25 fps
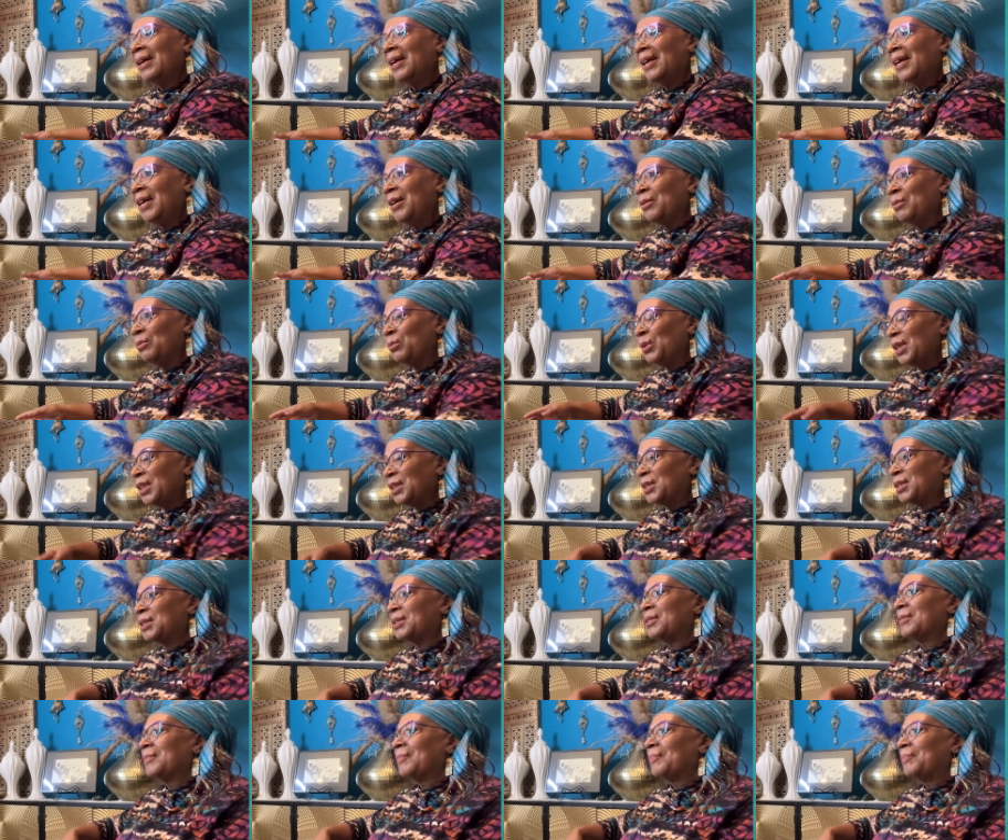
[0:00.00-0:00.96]
in
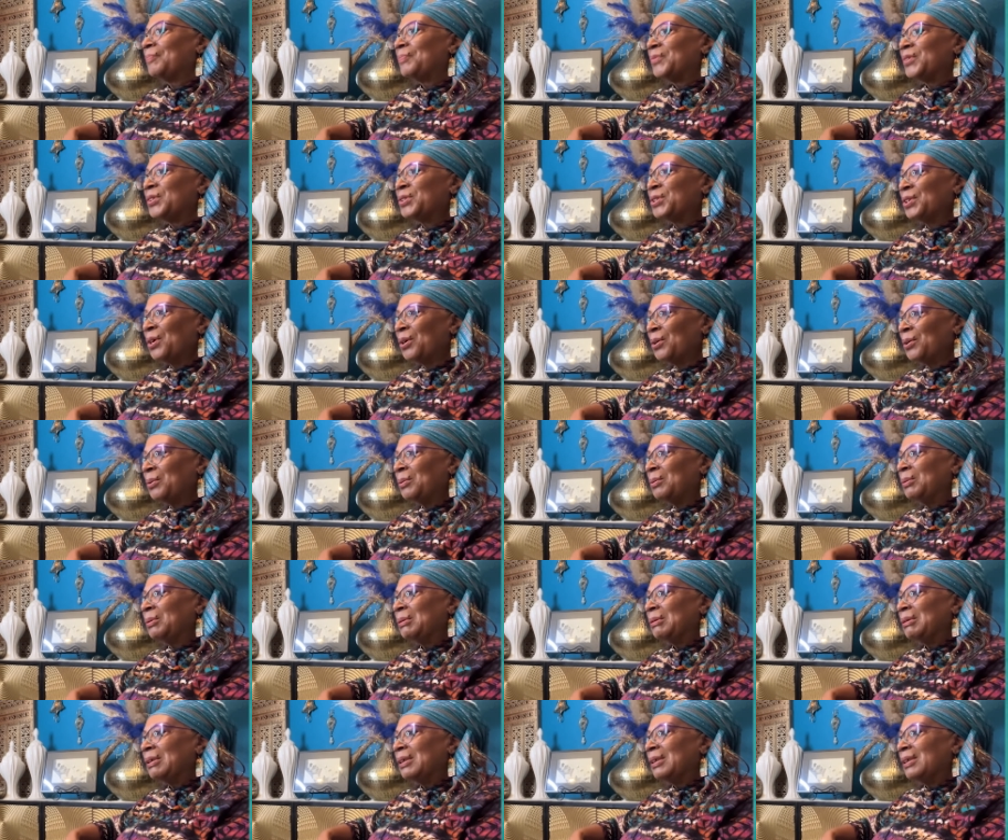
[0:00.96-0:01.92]
which
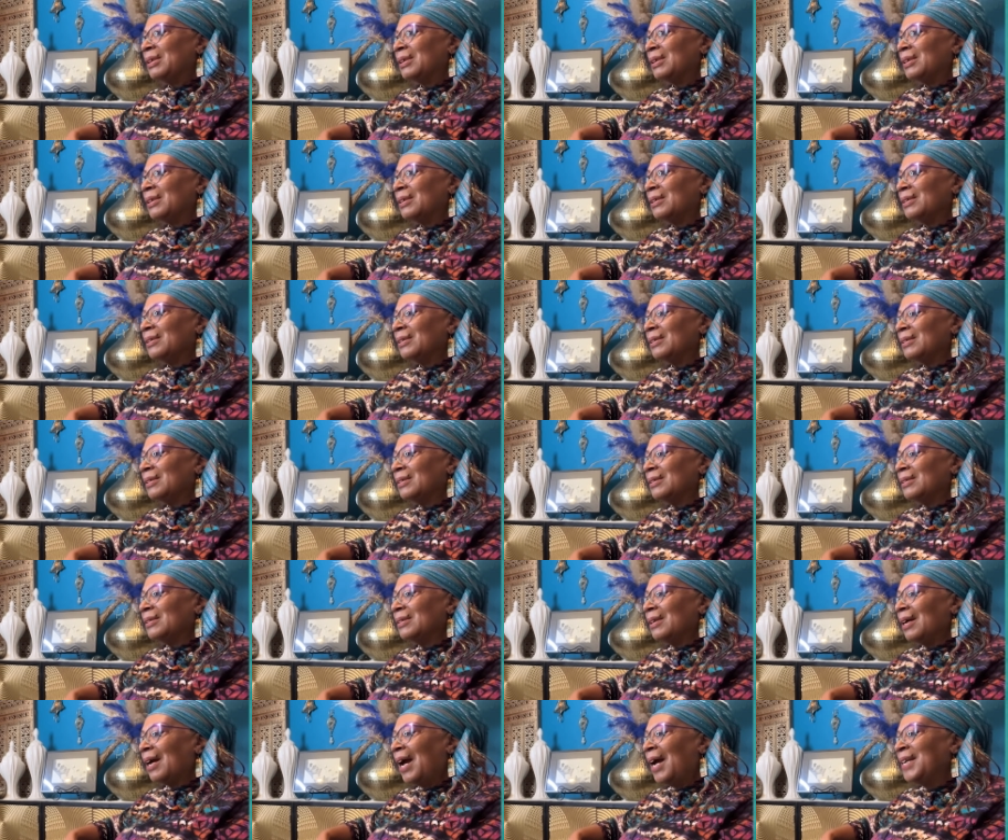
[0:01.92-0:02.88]
so
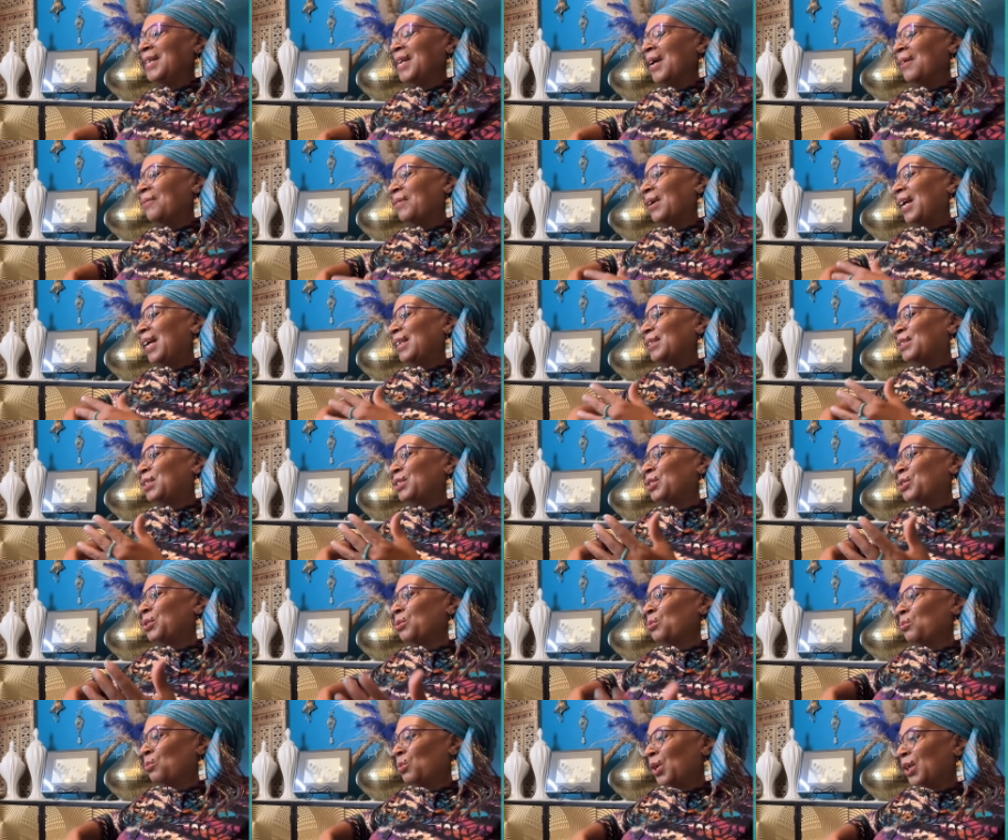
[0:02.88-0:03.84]
I never had to
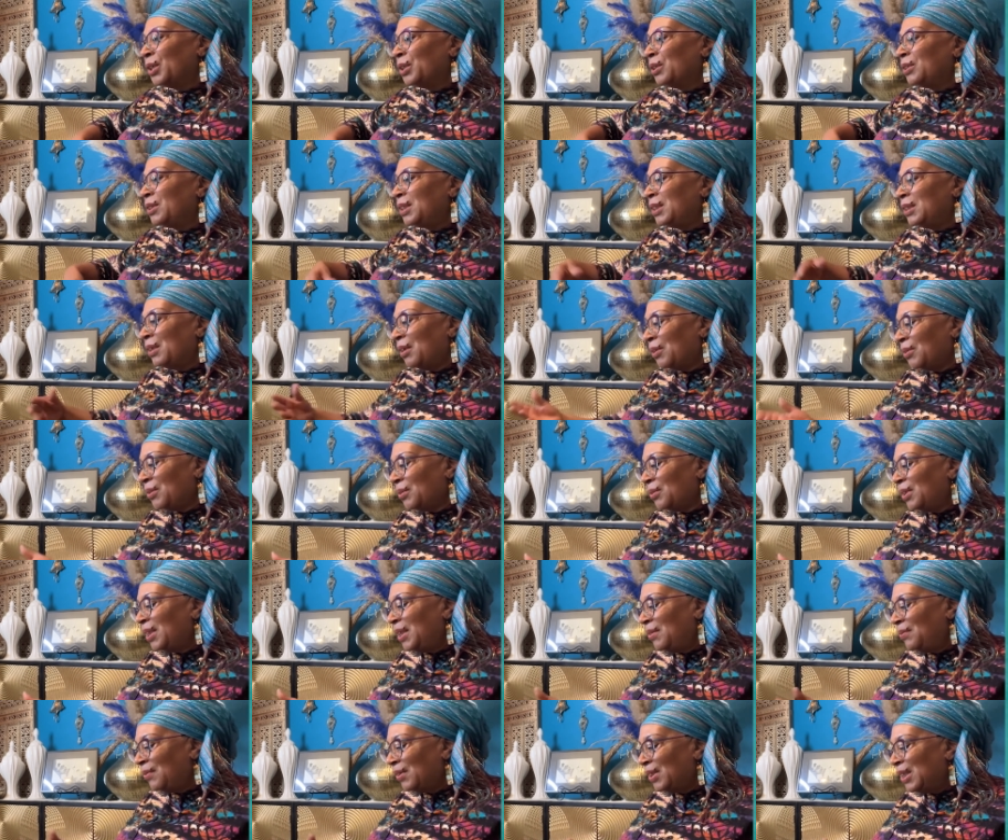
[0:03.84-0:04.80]
do one or the other
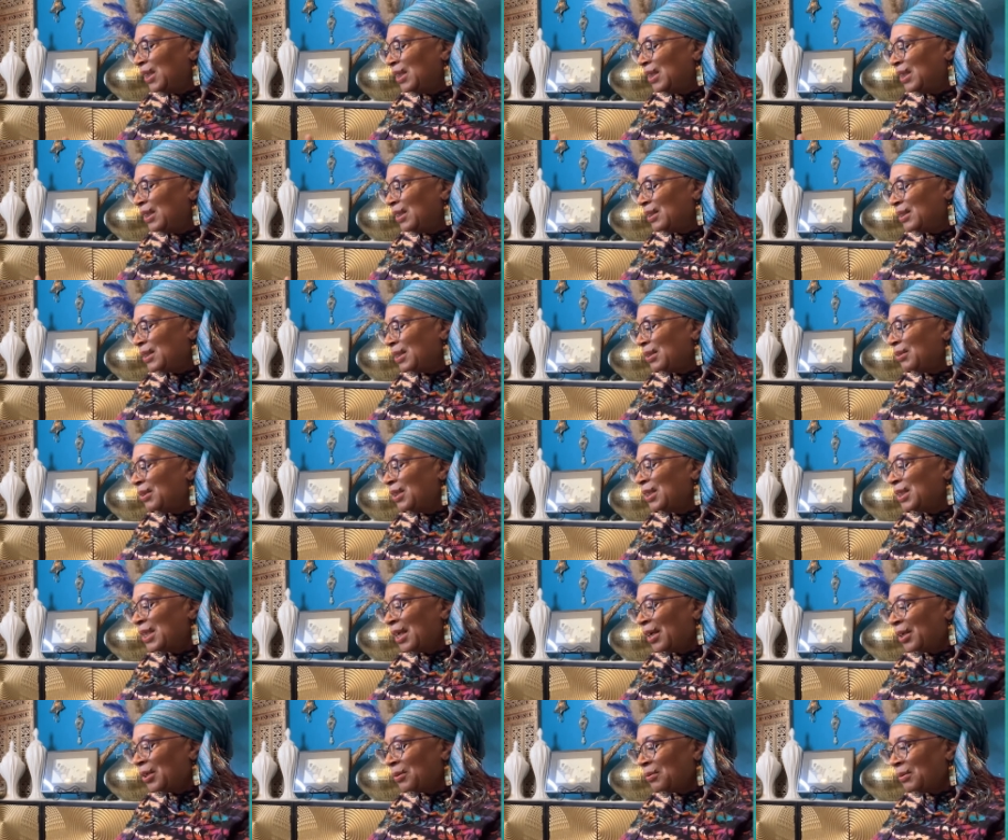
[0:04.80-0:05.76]
even in the interior
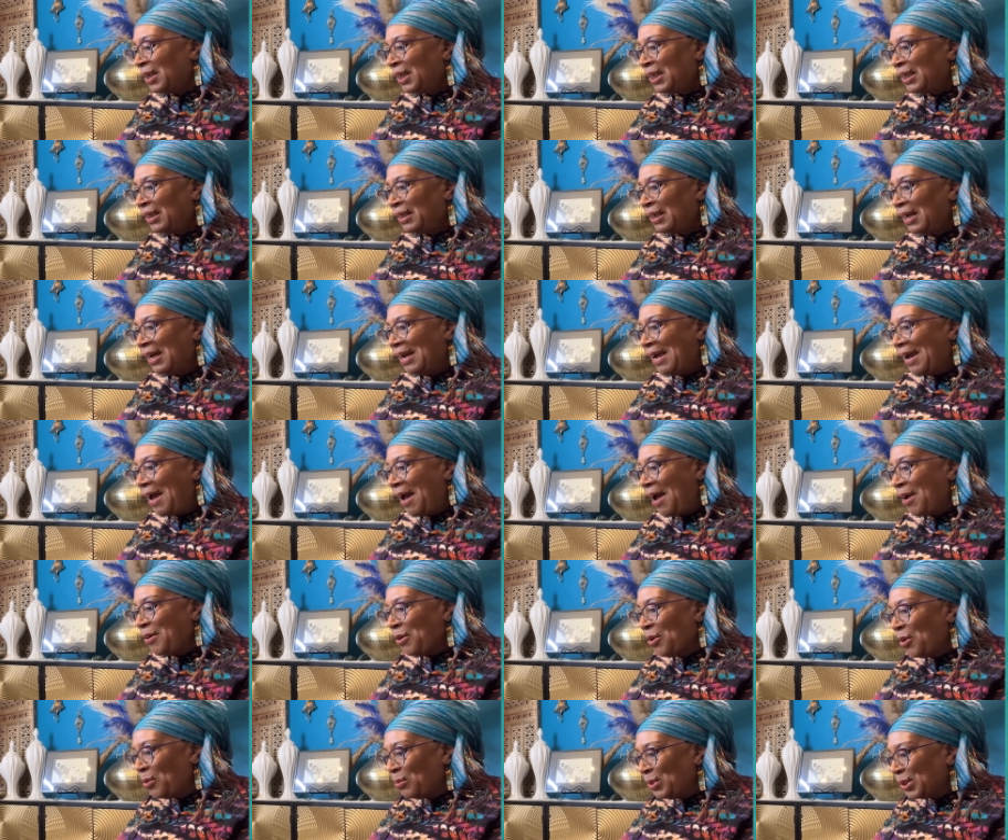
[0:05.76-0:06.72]
decorating
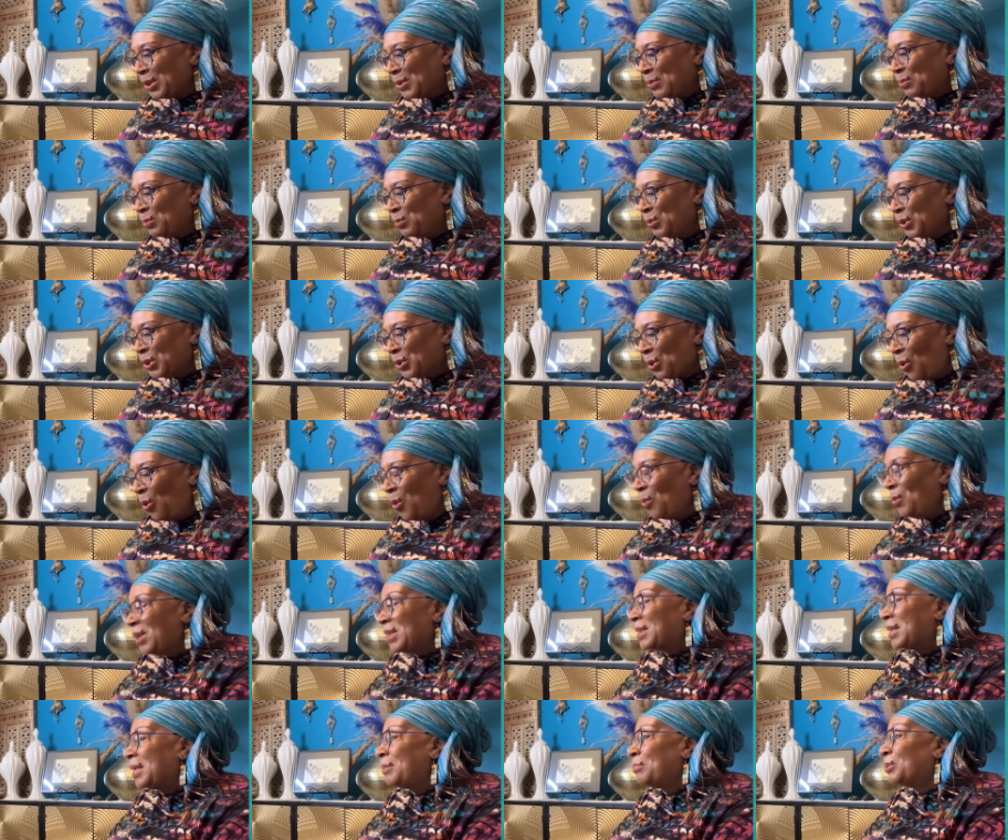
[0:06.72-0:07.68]
I always was
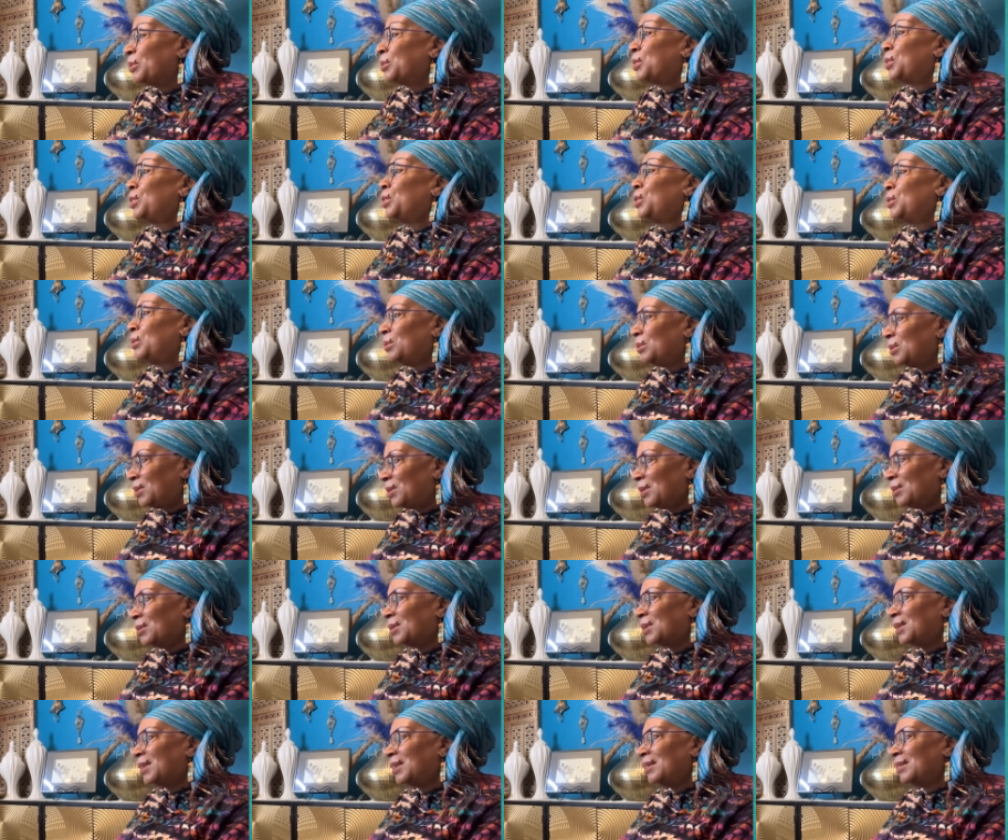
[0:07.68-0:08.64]
always able to use
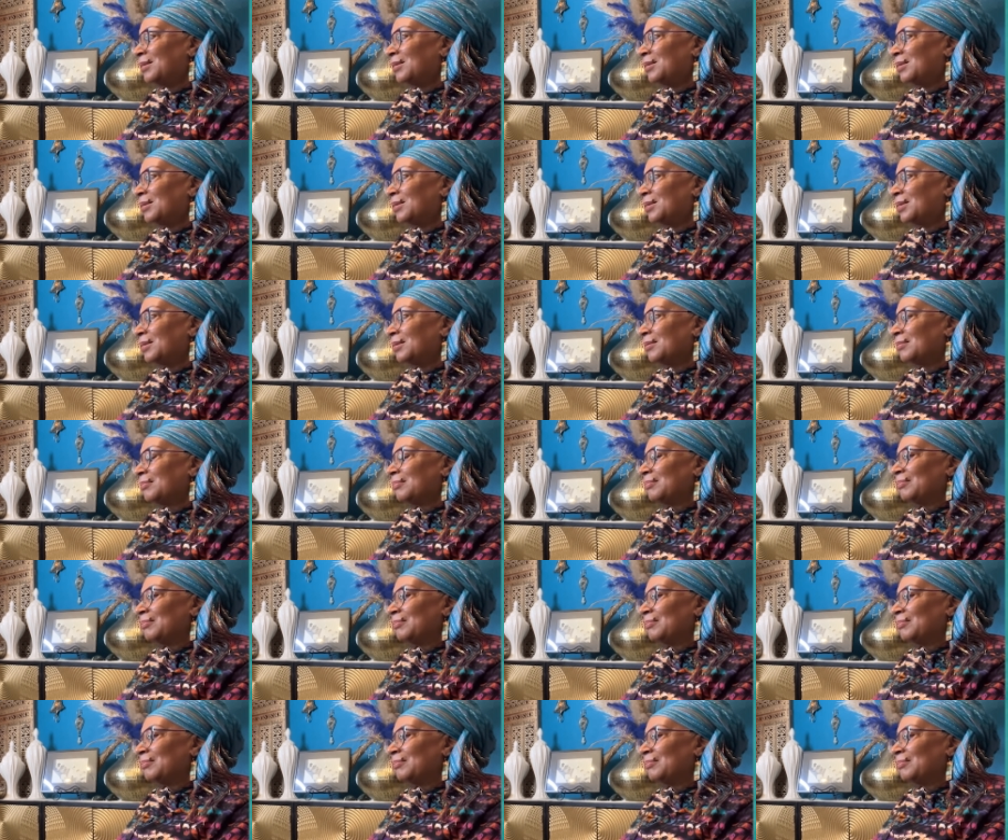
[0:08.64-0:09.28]
those skills.